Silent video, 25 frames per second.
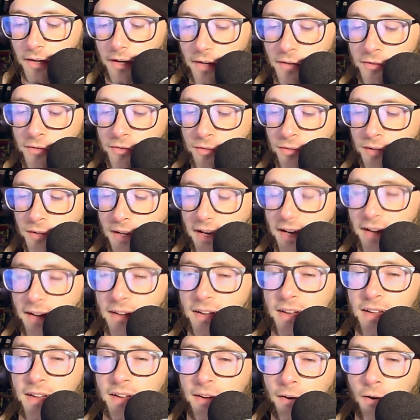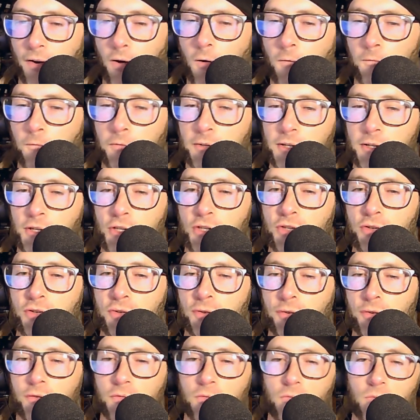So, yeah, hopefully
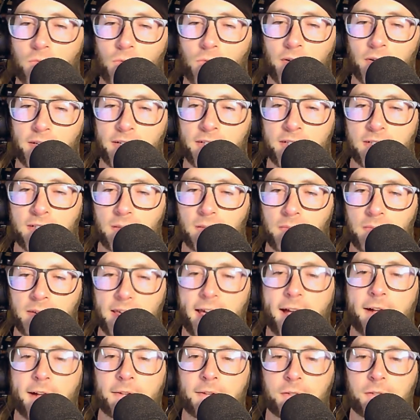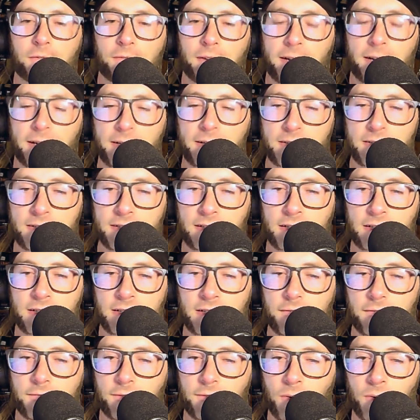soon we'll get some Castlevania
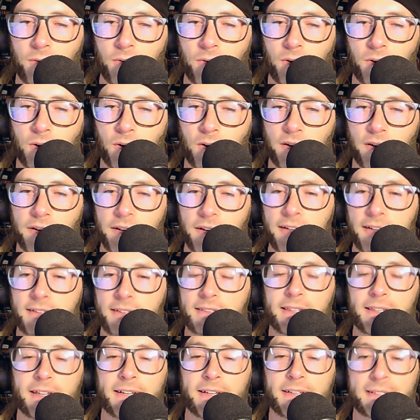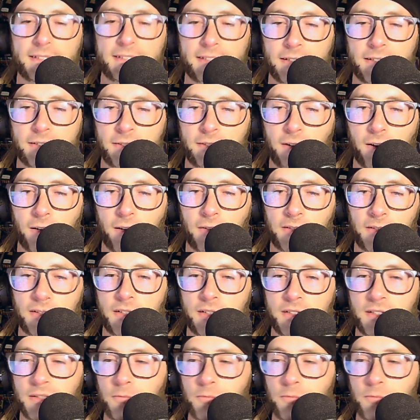64 and Legacy of Darkness,